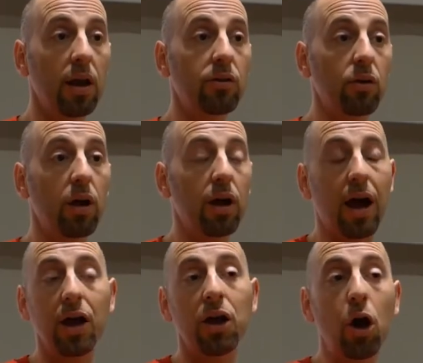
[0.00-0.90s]
So
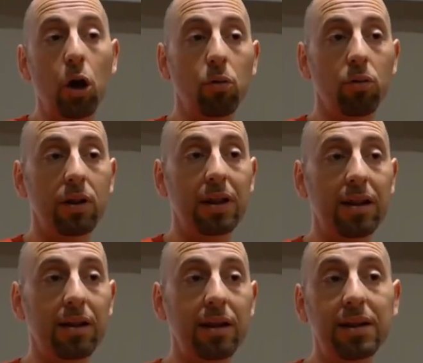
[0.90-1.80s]
I know
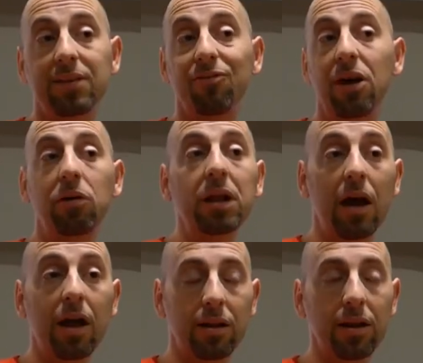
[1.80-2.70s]
that it's very
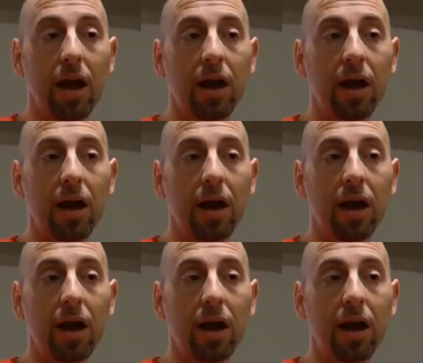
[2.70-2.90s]
likely